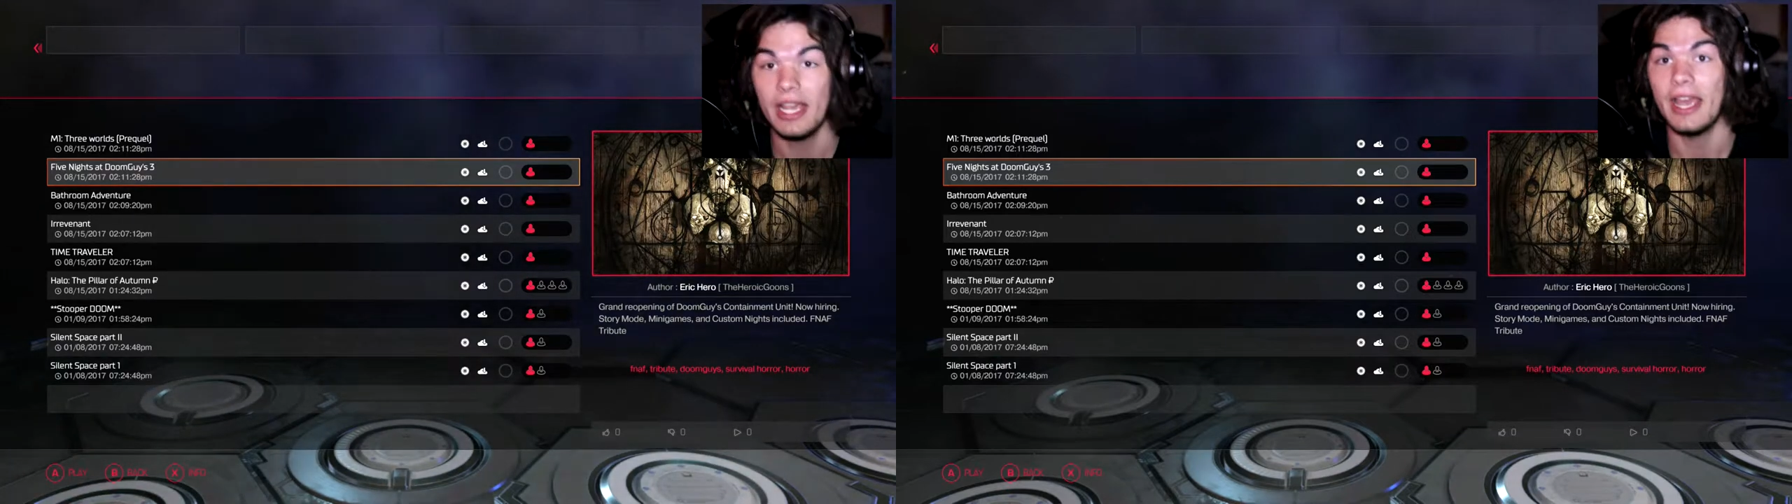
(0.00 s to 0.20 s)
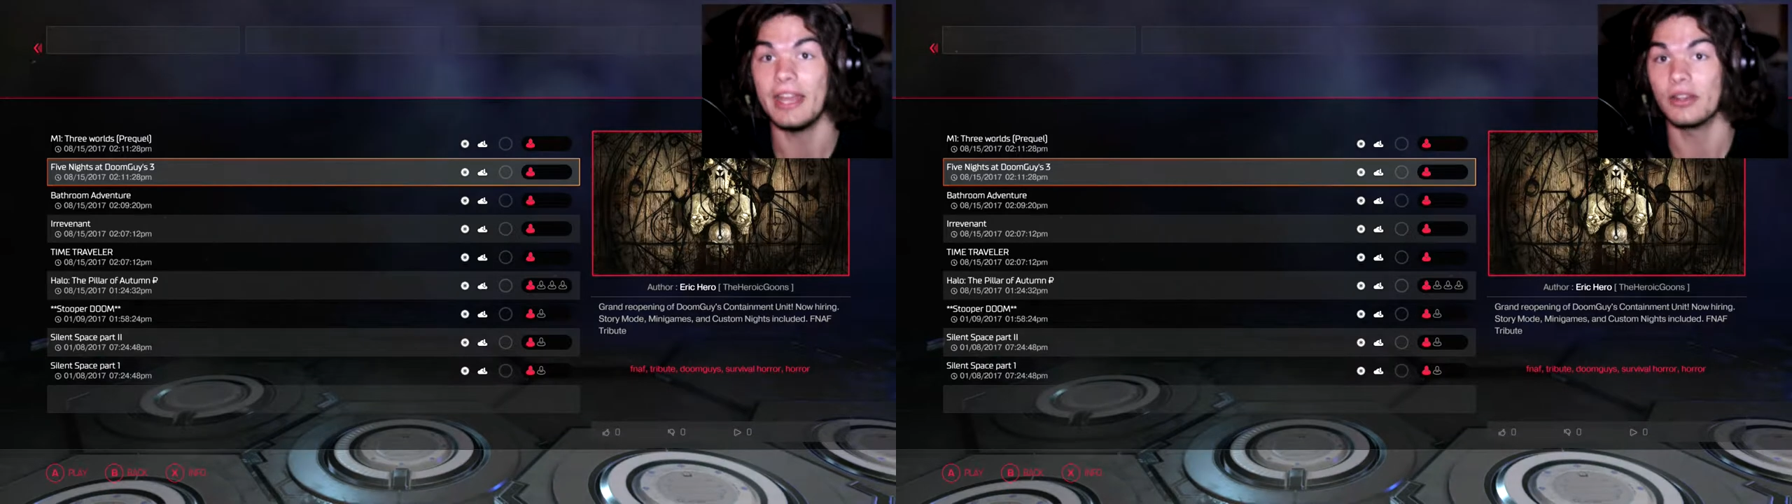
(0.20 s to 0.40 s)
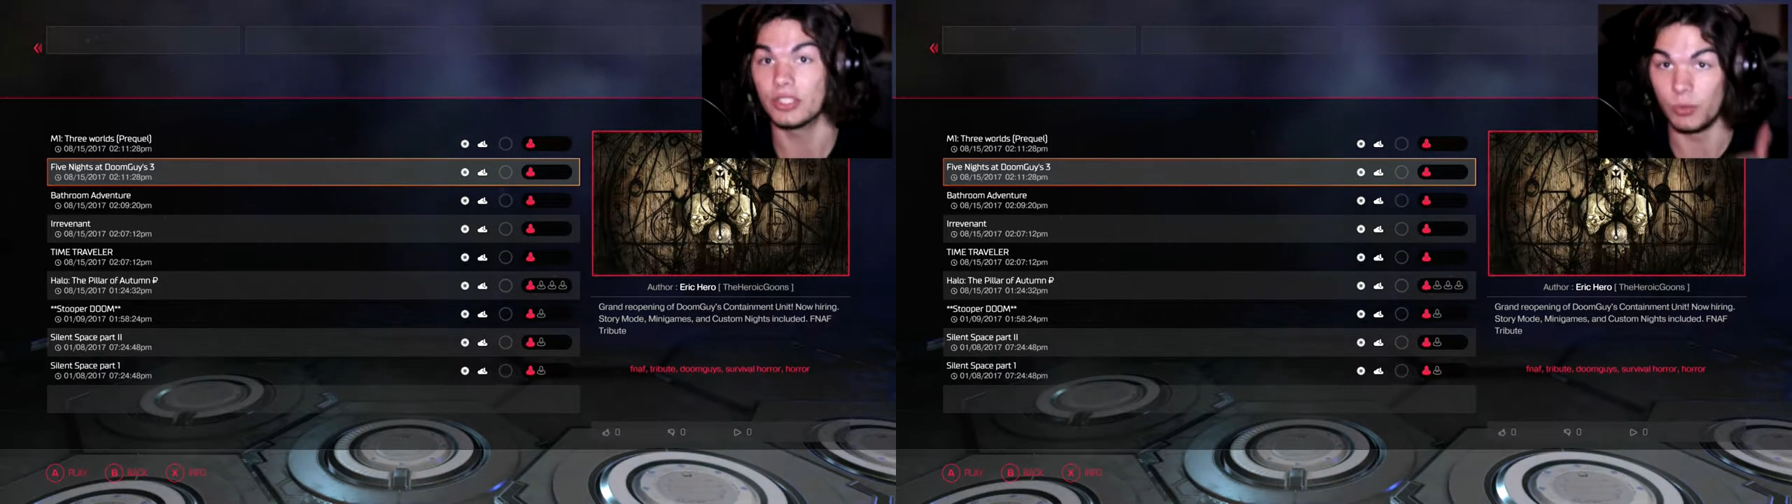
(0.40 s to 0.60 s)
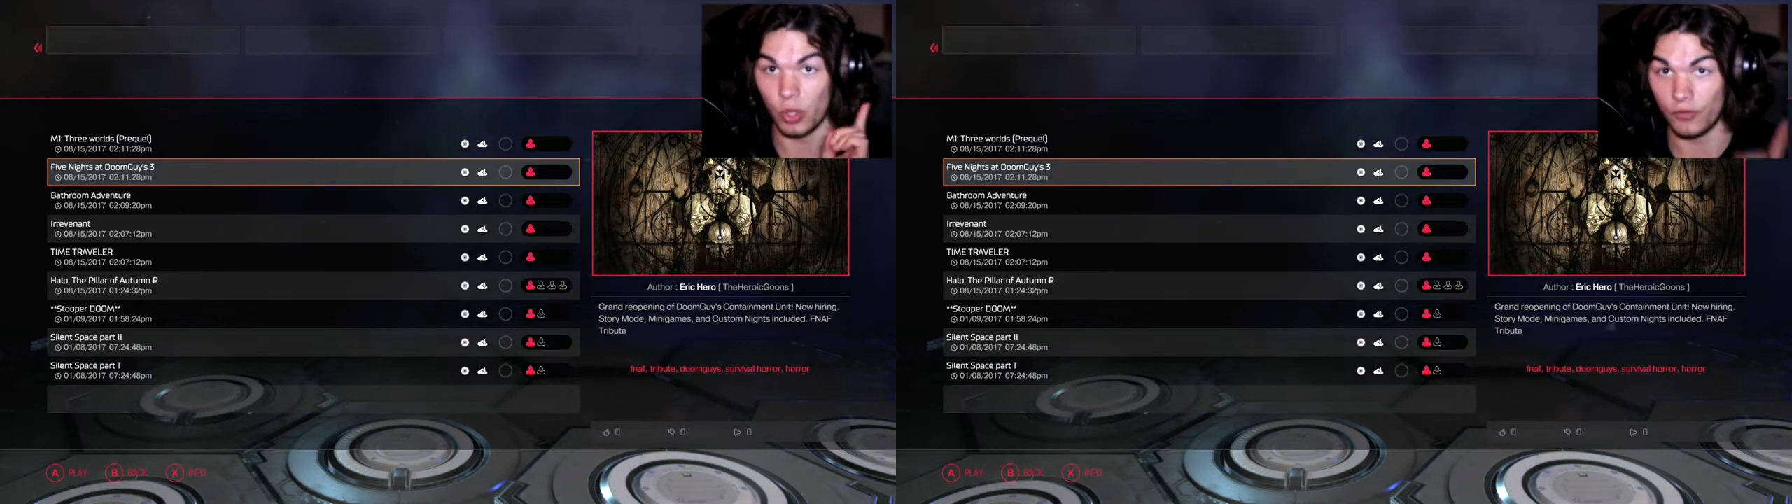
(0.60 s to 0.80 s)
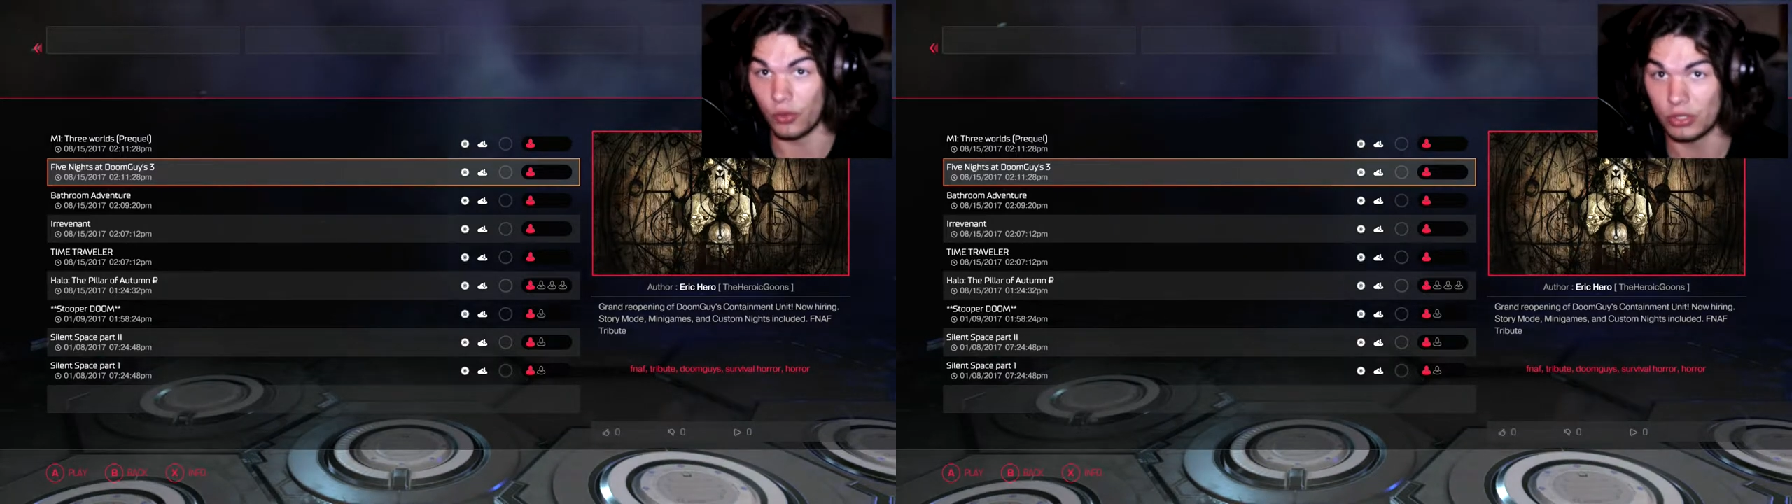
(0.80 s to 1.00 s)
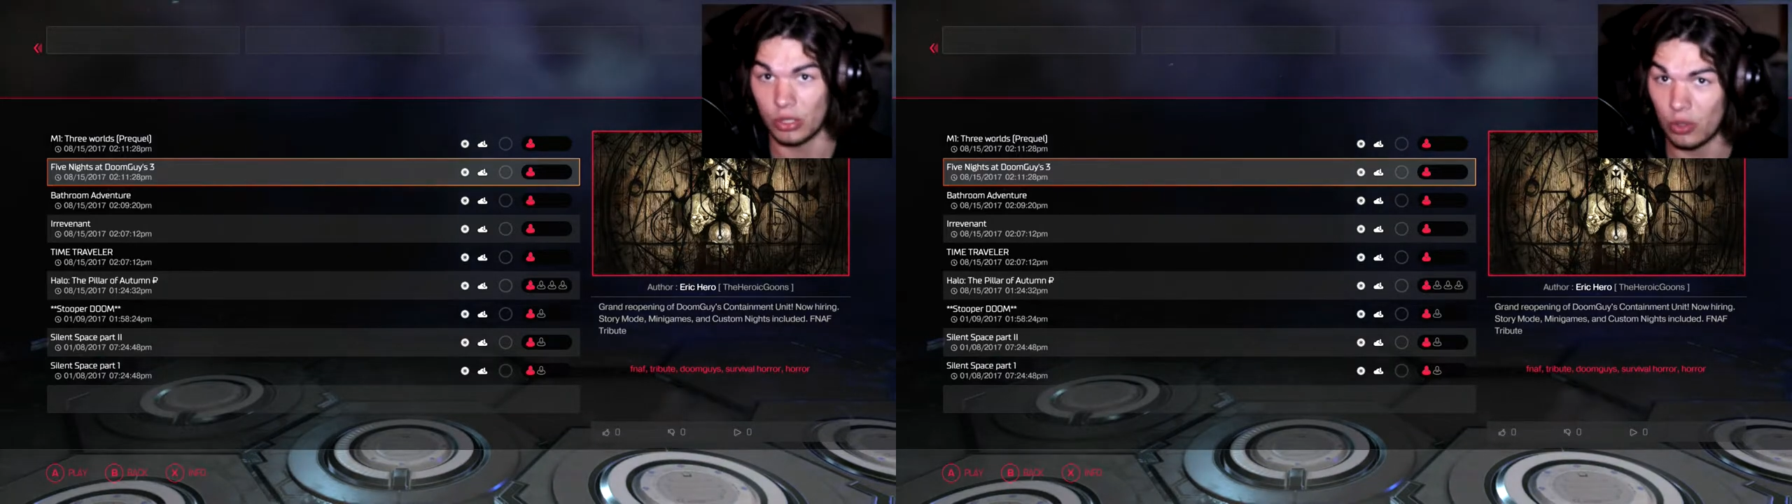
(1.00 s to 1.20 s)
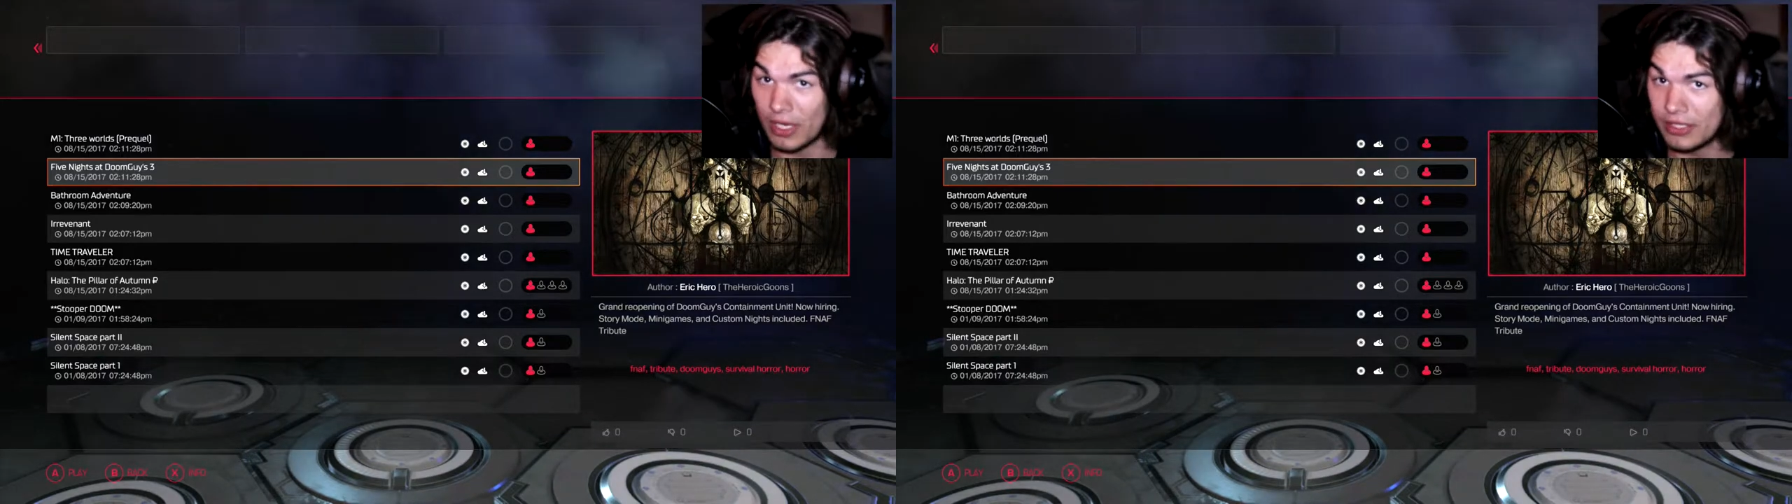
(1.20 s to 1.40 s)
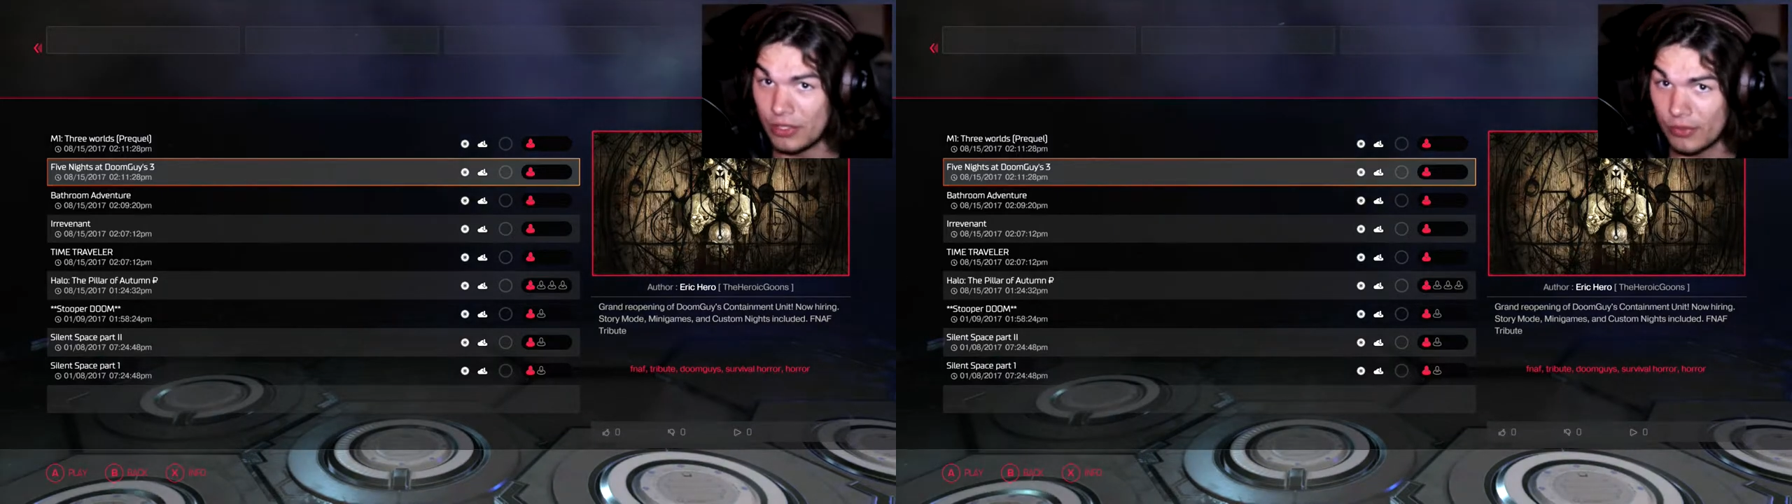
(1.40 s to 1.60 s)
and also more Forza
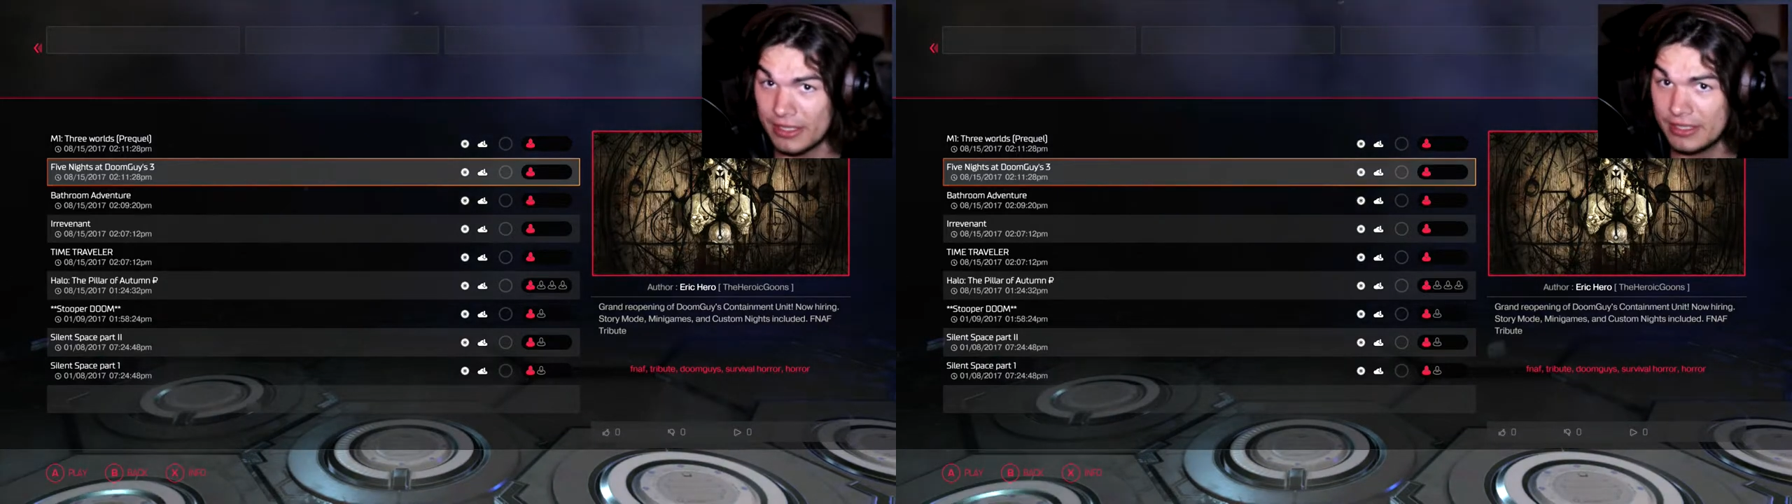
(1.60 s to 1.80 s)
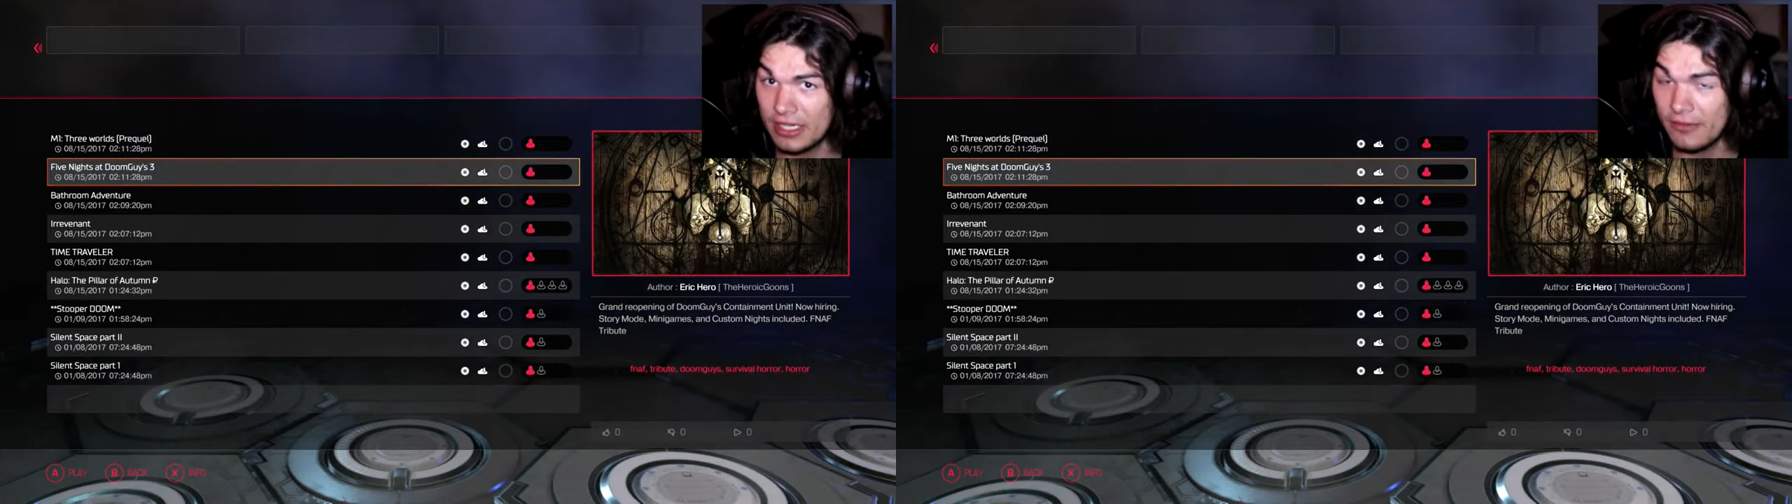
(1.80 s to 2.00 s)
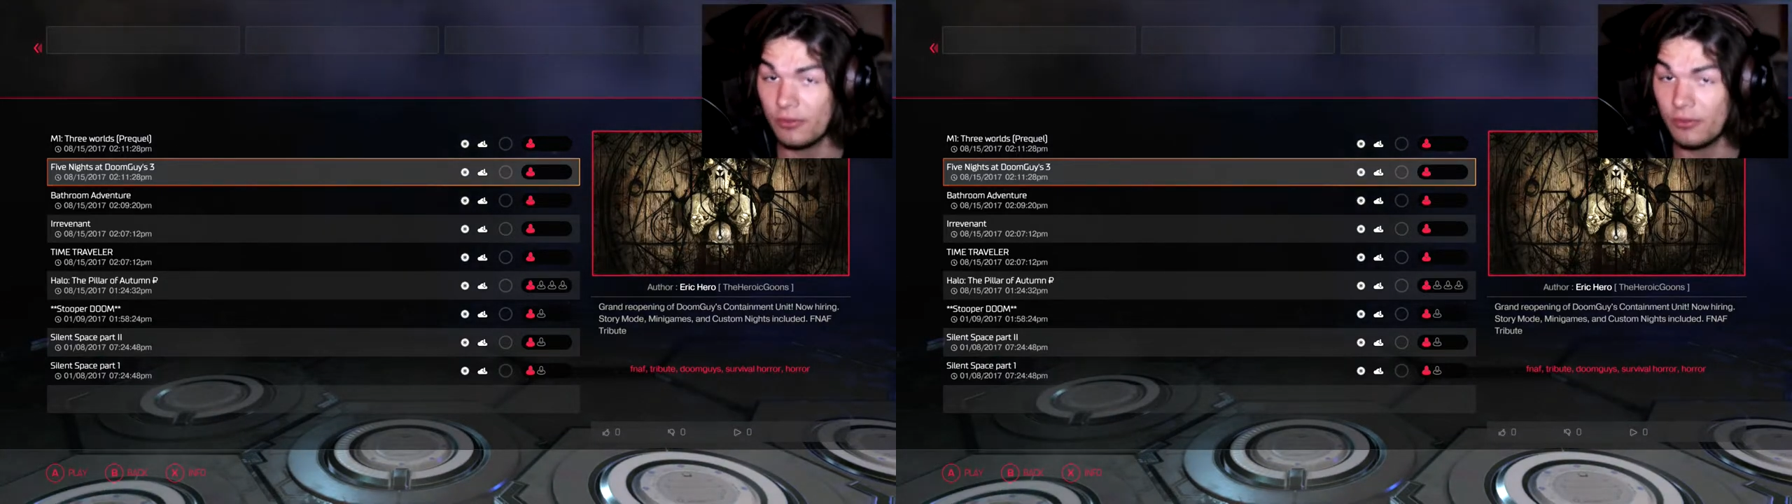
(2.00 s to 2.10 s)
Horizon 3 stuff.